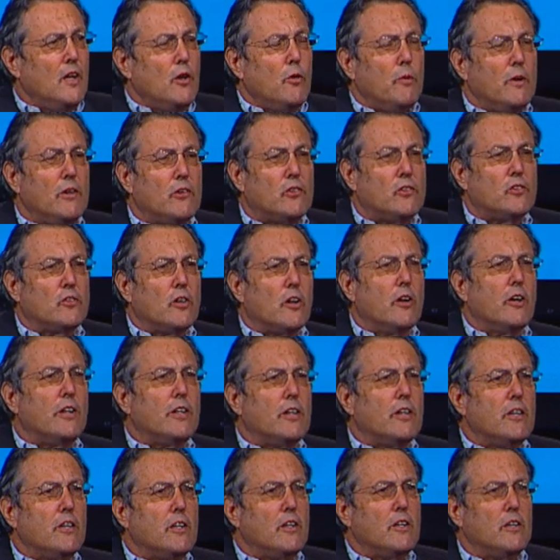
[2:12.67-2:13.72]
We
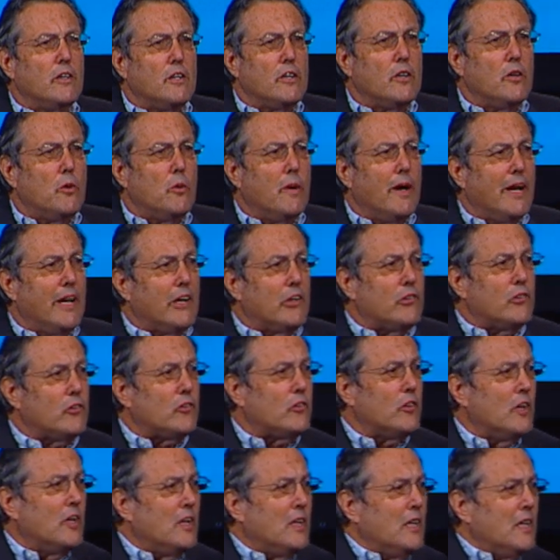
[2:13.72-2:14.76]
started in the US,
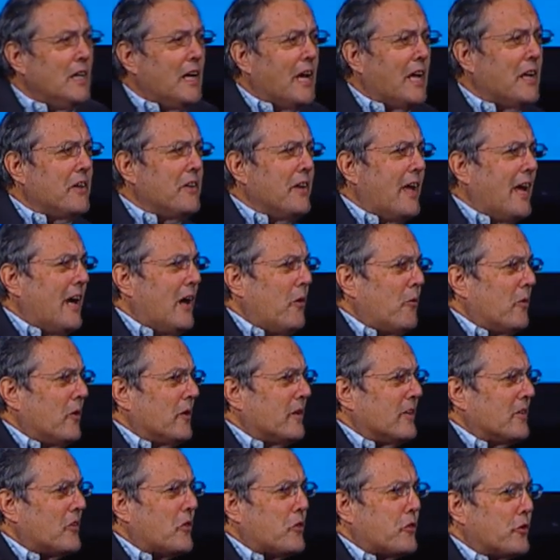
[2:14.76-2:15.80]
and now
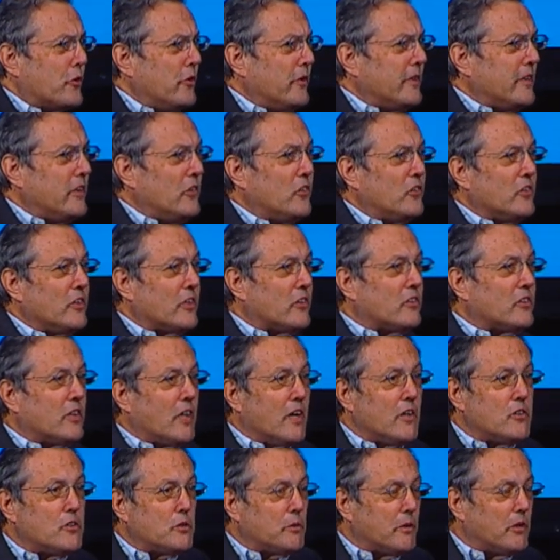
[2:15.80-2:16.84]
we're in 36
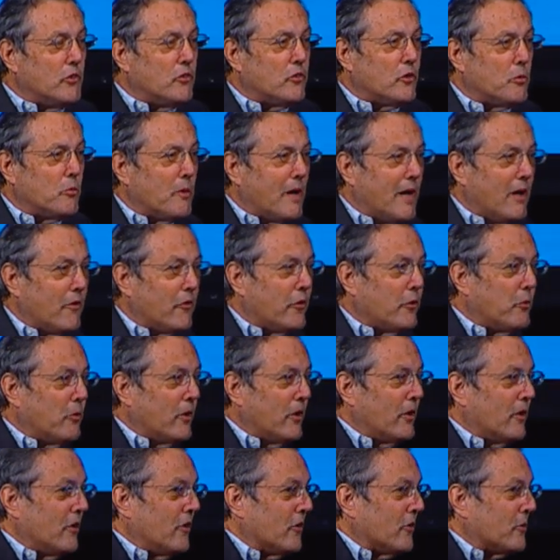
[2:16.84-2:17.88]
countries around the
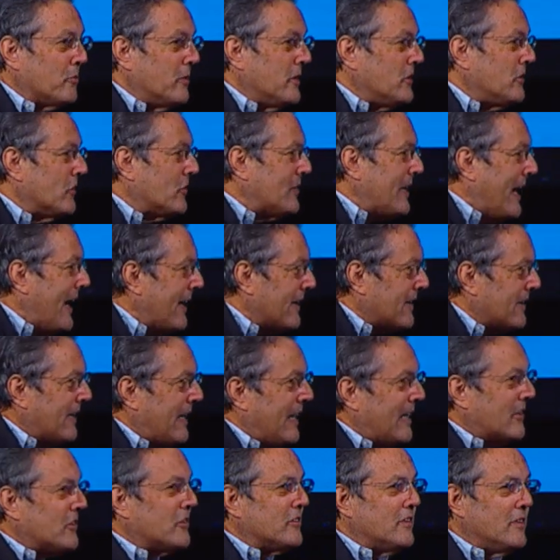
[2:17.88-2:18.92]
world. We just added,
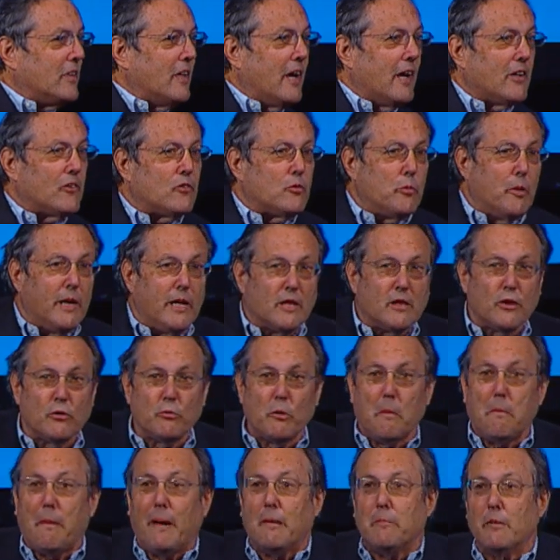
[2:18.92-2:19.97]
actually, last week, the
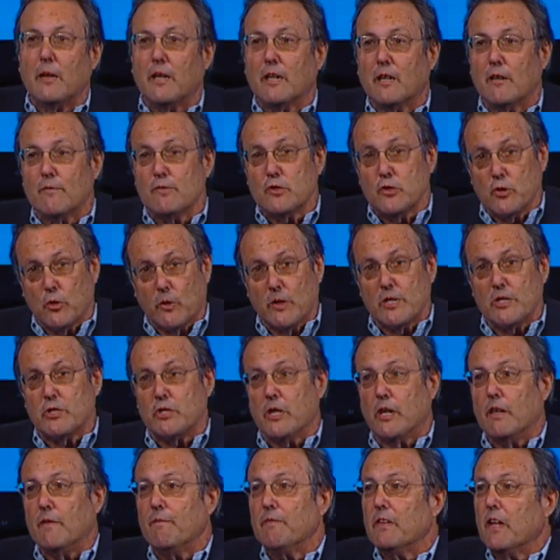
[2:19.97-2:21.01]
Republic of
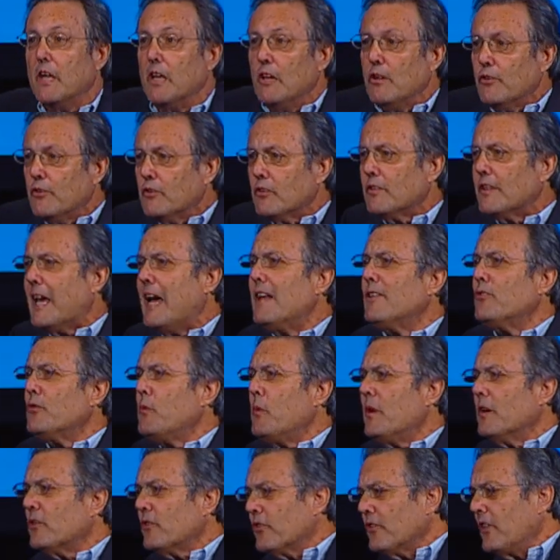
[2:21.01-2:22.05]
Georgia. So that's
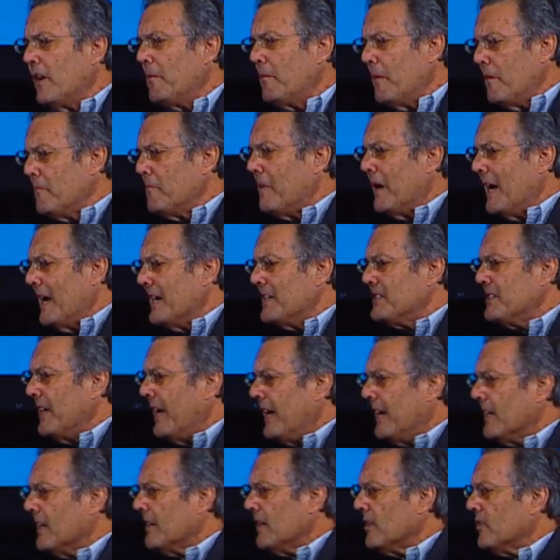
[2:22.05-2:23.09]
where some of my
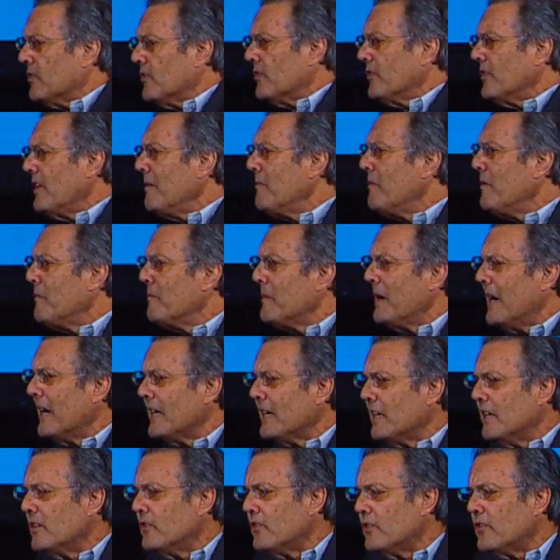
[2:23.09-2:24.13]
data, some of my
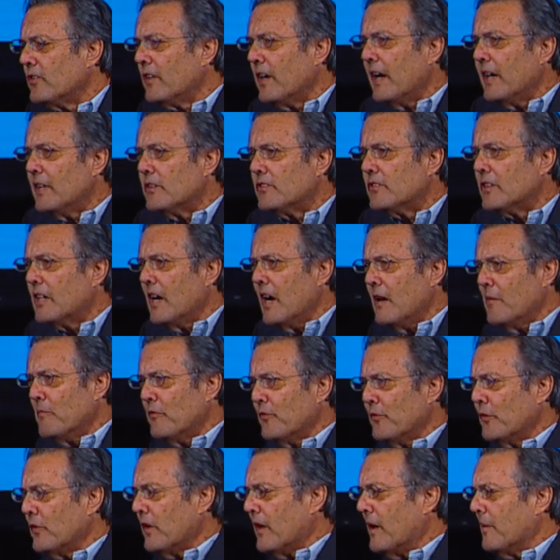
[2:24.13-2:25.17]
insights come
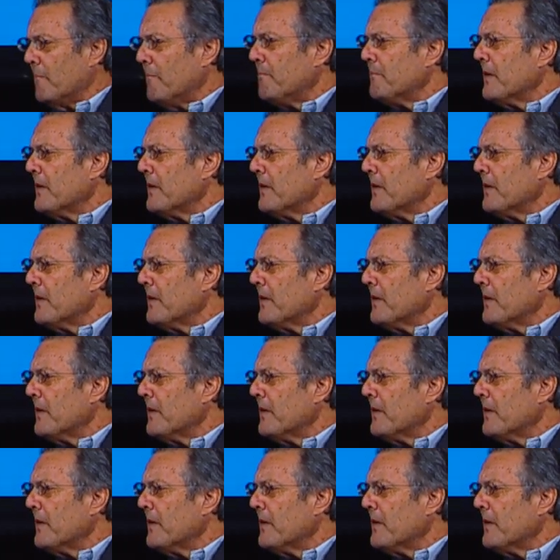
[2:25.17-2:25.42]
from.